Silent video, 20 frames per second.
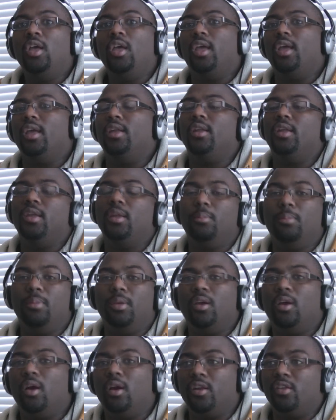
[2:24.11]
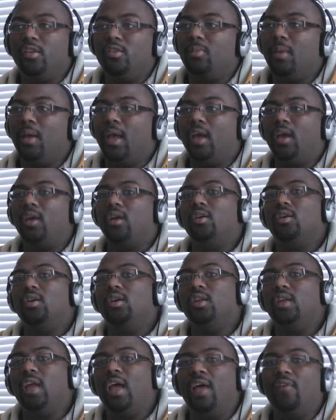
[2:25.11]
and him being on his back
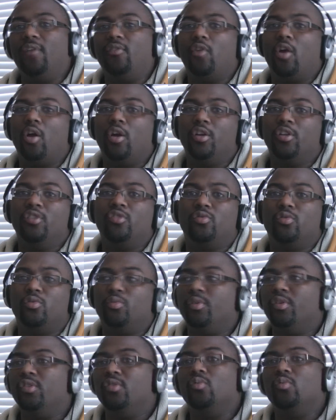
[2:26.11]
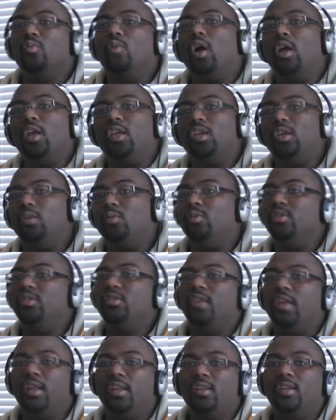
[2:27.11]
in half guard is the reason why he
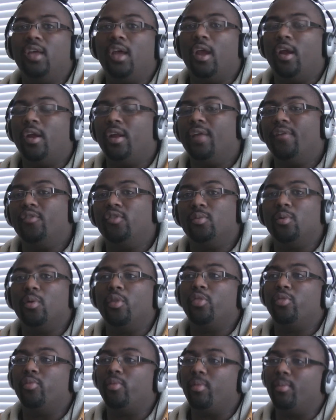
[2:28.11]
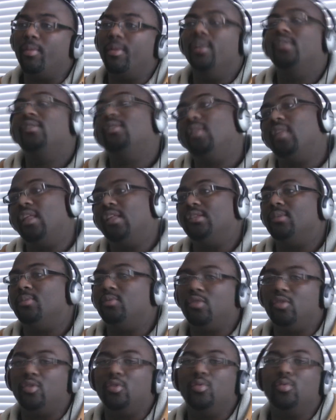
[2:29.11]
was dead tired after about 3 minutes, then that's
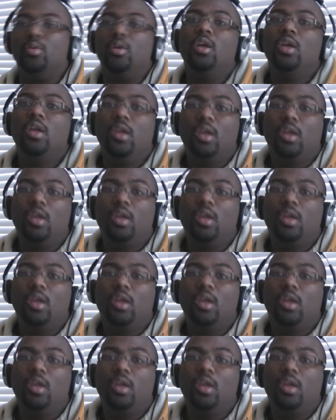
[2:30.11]
up to you.